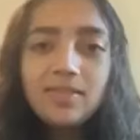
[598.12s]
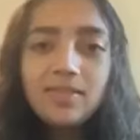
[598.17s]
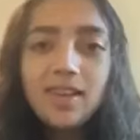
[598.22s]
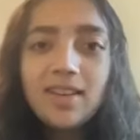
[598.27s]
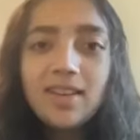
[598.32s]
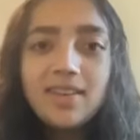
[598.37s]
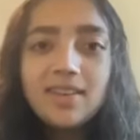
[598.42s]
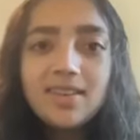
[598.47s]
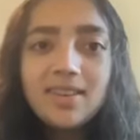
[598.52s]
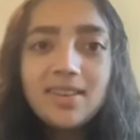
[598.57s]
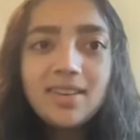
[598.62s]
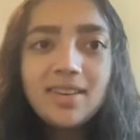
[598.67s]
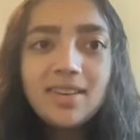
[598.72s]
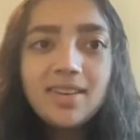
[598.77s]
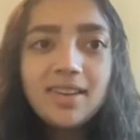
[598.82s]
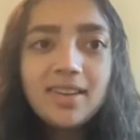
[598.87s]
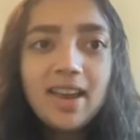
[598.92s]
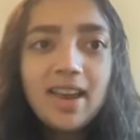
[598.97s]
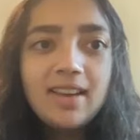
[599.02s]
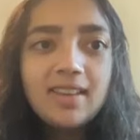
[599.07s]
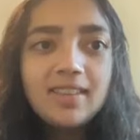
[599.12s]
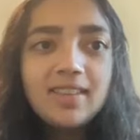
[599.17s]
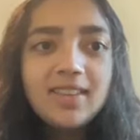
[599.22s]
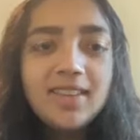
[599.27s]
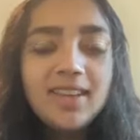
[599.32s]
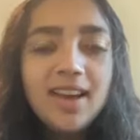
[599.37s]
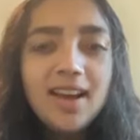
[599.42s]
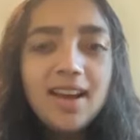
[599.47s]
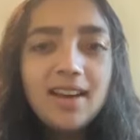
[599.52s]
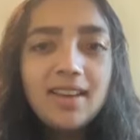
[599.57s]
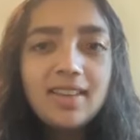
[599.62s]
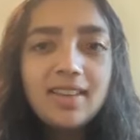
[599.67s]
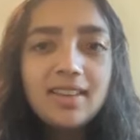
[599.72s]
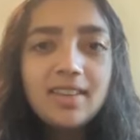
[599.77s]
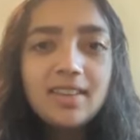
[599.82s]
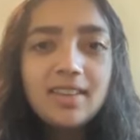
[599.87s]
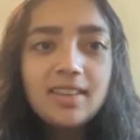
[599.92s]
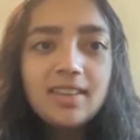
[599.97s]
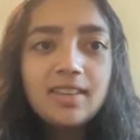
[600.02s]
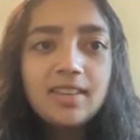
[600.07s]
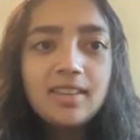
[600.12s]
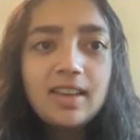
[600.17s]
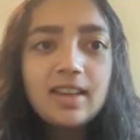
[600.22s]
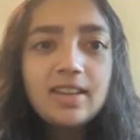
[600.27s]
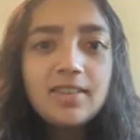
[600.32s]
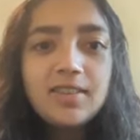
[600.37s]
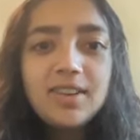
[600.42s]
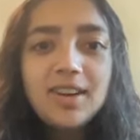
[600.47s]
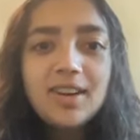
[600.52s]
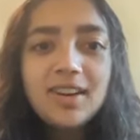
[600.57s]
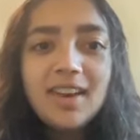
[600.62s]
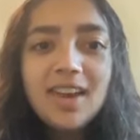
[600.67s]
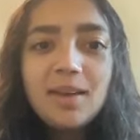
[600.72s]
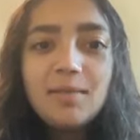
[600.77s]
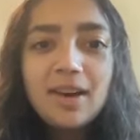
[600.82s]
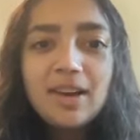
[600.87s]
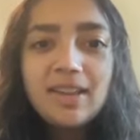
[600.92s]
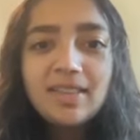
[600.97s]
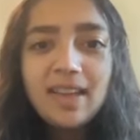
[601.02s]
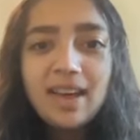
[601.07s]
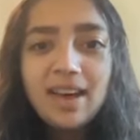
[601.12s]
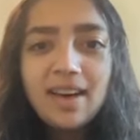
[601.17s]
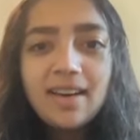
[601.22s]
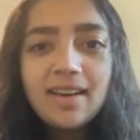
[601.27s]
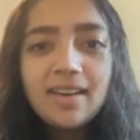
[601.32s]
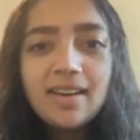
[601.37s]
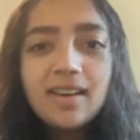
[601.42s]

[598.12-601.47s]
That's certainly the case. Yeah. Thanks for talking about that.